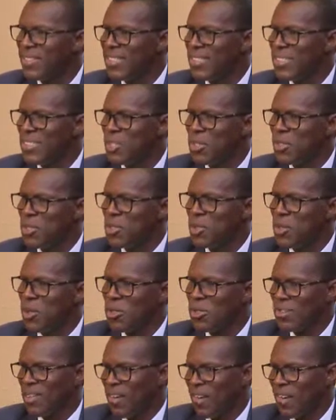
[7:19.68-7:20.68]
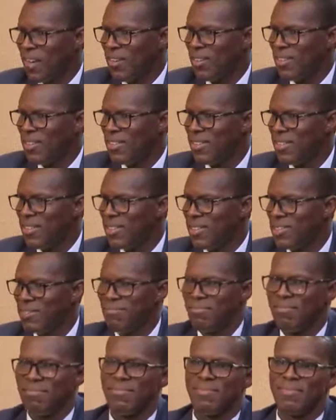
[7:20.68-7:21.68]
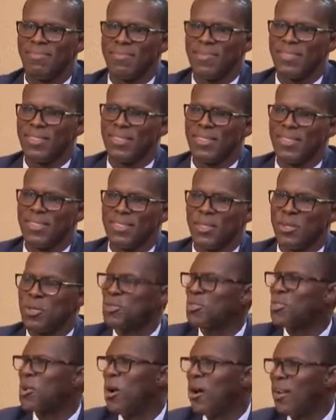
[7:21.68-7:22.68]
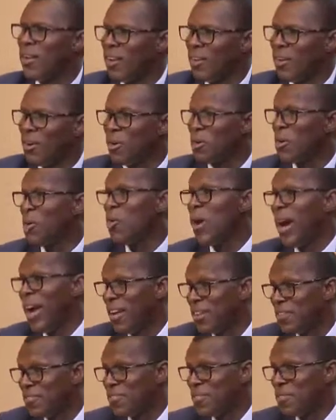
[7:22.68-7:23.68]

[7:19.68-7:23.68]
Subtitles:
your daughter, your son, or your wife,